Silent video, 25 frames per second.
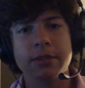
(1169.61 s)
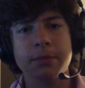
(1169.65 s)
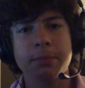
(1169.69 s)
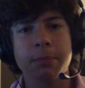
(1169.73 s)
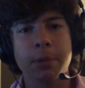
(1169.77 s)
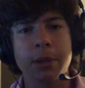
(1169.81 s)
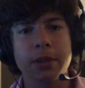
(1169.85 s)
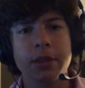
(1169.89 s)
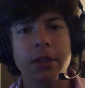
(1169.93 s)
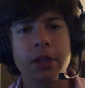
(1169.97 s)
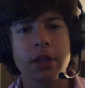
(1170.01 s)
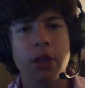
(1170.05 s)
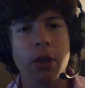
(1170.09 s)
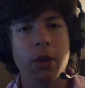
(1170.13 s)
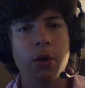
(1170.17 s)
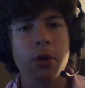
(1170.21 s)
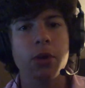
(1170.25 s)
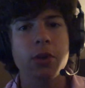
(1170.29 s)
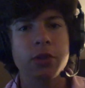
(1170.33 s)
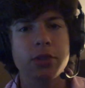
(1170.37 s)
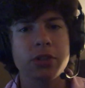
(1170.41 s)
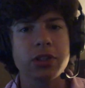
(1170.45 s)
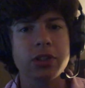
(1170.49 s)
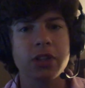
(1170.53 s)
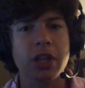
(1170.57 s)
But the
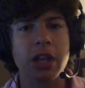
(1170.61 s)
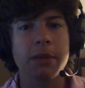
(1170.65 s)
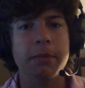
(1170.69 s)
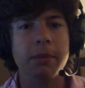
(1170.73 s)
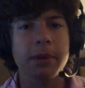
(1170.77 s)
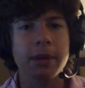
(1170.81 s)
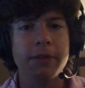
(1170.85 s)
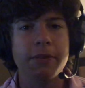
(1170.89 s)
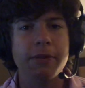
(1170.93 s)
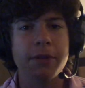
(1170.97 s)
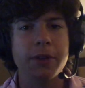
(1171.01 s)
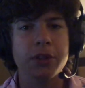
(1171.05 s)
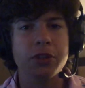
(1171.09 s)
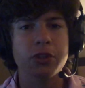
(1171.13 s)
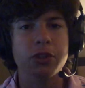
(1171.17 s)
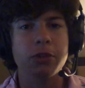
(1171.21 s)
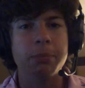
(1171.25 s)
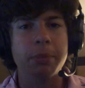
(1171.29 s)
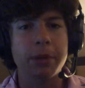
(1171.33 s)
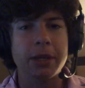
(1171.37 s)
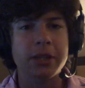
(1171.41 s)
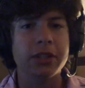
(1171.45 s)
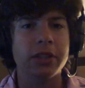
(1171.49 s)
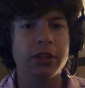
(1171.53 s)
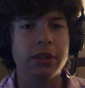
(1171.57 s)
co-host is going to be official
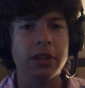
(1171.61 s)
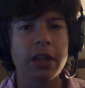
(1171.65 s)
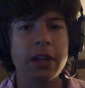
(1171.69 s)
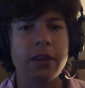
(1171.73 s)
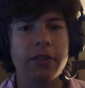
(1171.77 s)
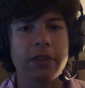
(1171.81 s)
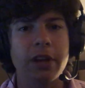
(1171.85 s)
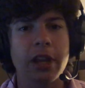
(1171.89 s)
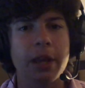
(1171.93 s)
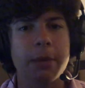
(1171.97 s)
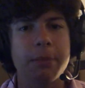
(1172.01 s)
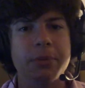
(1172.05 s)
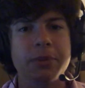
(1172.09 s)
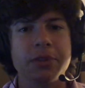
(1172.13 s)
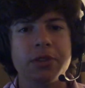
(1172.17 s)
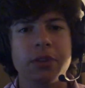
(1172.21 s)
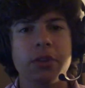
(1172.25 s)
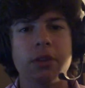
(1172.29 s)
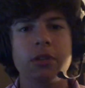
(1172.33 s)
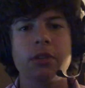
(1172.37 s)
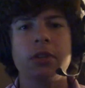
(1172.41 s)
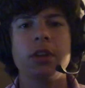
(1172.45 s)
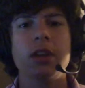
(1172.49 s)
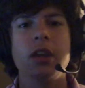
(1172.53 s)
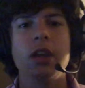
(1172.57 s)
basically every
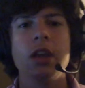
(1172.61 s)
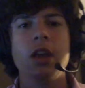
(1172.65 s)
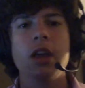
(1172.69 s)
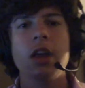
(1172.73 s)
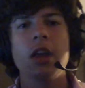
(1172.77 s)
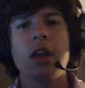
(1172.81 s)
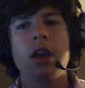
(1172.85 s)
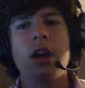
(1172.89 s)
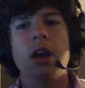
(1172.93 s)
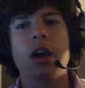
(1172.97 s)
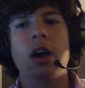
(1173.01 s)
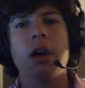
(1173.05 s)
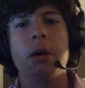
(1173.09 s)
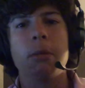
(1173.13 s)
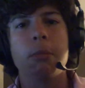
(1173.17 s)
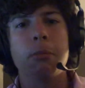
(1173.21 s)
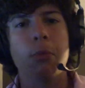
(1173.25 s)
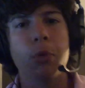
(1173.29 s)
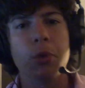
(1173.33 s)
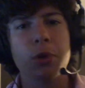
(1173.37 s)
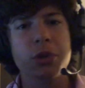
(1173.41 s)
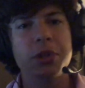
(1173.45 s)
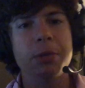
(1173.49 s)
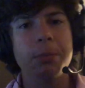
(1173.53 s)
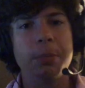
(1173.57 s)
episode.
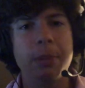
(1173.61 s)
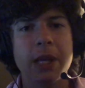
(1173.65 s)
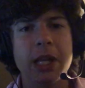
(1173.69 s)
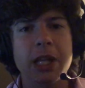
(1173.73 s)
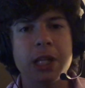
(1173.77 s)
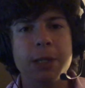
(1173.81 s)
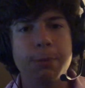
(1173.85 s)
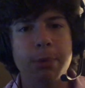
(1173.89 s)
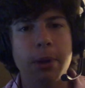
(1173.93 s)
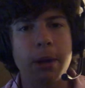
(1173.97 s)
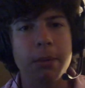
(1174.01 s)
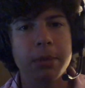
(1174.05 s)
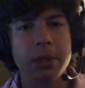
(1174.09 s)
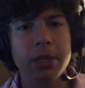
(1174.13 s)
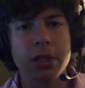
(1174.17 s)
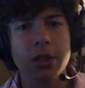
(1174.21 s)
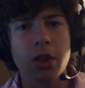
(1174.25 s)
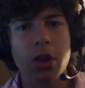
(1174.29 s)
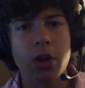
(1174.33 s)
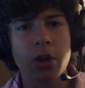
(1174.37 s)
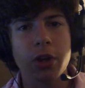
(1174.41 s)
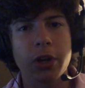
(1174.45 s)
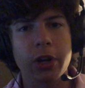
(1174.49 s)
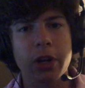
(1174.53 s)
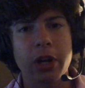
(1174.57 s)
More debates, probably a
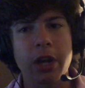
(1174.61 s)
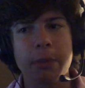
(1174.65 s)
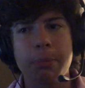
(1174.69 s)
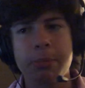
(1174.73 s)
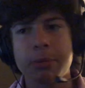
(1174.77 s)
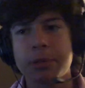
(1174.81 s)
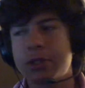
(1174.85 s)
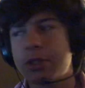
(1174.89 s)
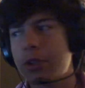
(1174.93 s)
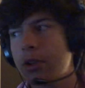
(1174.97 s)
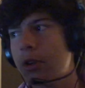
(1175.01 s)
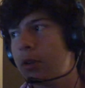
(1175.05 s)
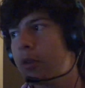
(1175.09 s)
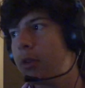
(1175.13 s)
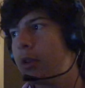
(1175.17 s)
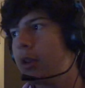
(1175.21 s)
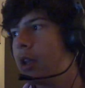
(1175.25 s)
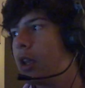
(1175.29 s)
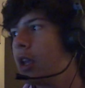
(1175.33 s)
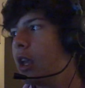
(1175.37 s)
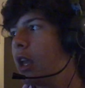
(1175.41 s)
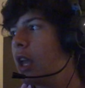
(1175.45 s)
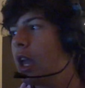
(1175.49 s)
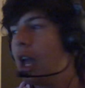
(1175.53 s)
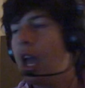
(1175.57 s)
longer episode.
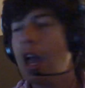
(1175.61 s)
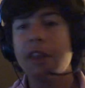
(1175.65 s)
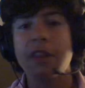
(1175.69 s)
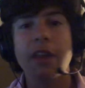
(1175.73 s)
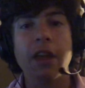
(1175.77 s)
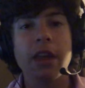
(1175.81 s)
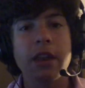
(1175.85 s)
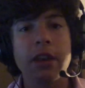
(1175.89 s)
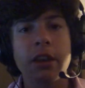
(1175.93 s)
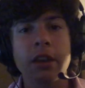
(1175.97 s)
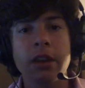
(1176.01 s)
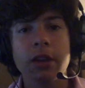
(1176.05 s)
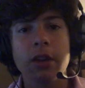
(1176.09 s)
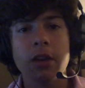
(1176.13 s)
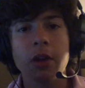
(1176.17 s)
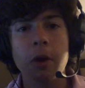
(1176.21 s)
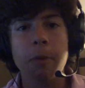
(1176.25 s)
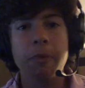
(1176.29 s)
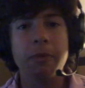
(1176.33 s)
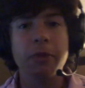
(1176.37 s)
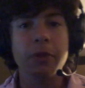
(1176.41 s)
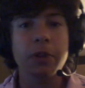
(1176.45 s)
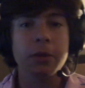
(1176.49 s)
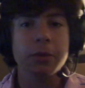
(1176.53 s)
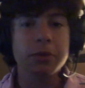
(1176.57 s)
And then
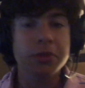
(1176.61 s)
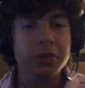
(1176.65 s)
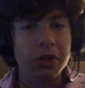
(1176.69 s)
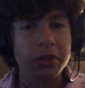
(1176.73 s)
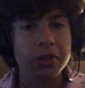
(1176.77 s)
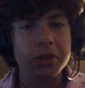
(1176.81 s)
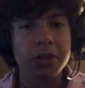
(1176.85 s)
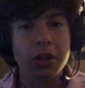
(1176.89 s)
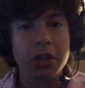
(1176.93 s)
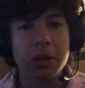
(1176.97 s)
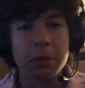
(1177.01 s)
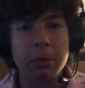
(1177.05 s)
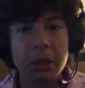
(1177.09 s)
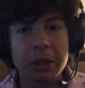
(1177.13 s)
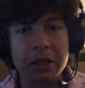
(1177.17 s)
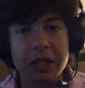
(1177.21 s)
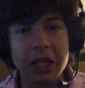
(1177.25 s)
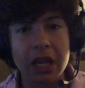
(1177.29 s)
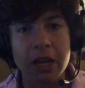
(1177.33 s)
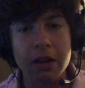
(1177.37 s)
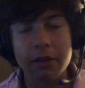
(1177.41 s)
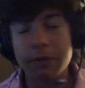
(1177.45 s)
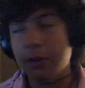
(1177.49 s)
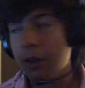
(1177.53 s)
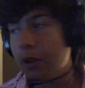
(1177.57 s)
hopefully we'll start talking about the
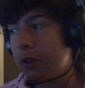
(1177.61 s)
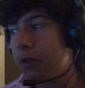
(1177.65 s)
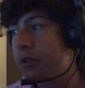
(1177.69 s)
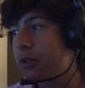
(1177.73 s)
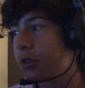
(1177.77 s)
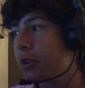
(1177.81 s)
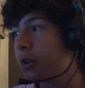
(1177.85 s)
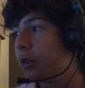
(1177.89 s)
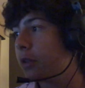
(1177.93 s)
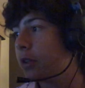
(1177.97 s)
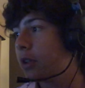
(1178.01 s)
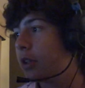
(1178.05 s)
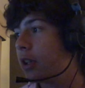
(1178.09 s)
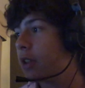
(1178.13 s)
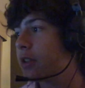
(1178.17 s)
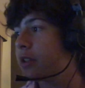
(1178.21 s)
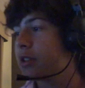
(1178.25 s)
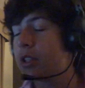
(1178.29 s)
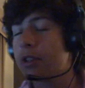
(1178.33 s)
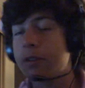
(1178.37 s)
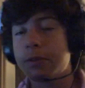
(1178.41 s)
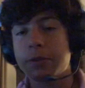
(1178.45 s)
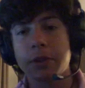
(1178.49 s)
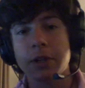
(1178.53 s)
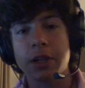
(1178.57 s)
NFL soon because
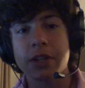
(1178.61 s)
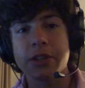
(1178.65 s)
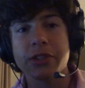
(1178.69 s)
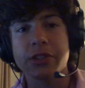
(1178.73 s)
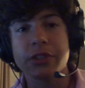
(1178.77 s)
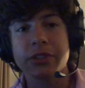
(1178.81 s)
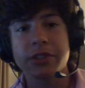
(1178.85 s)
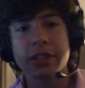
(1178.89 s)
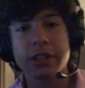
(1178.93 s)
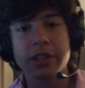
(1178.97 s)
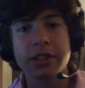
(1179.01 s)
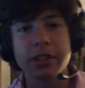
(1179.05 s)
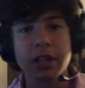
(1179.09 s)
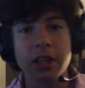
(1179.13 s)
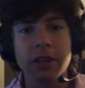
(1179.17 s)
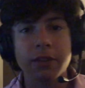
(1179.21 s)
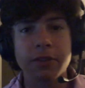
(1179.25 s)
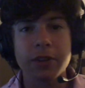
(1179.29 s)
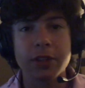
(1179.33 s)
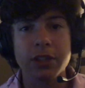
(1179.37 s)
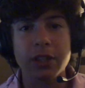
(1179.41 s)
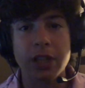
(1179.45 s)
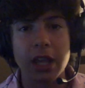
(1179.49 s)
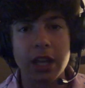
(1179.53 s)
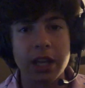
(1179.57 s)
this free agency stuff
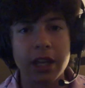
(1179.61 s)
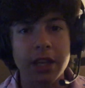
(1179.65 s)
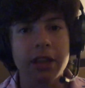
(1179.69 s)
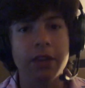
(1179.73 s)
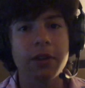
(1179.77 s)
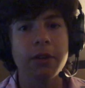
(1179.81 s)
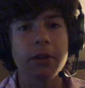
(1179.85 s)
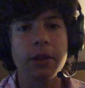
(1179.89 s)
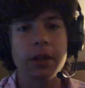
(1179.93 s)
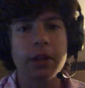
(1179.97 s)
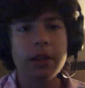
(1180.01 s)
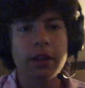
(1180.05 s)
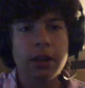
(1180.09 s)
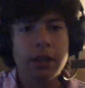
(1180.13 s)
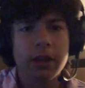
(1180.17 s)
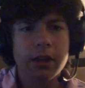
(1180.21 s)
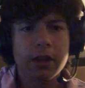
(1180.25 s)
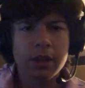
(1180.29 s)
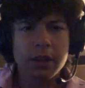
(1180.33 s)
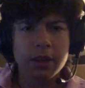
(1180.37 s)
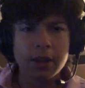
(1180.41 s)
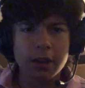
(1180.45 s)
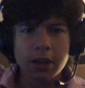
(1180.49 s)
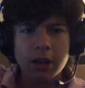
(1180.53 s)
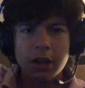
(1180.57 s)
is getting annoying.
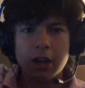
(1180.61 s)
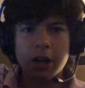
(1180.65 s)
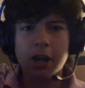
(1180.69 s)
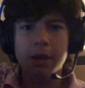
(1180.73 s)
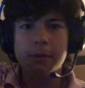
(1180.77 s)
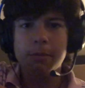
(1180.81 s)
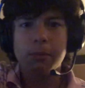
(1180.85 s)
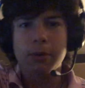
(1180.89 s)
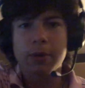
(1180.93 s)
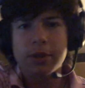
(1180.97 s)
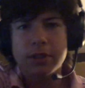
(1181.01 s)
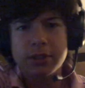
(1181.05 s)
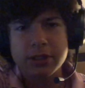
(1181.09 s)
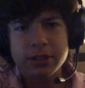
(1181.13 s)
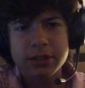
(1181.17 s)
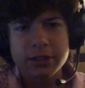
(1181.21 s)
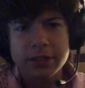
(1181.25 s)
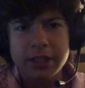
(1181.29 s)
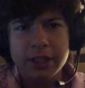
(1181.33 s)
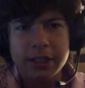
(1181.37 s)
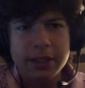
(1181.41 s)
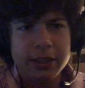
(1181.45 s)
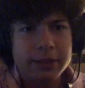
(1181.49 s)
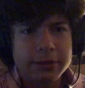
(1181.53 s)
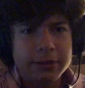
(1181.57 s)
All right, boys. See you.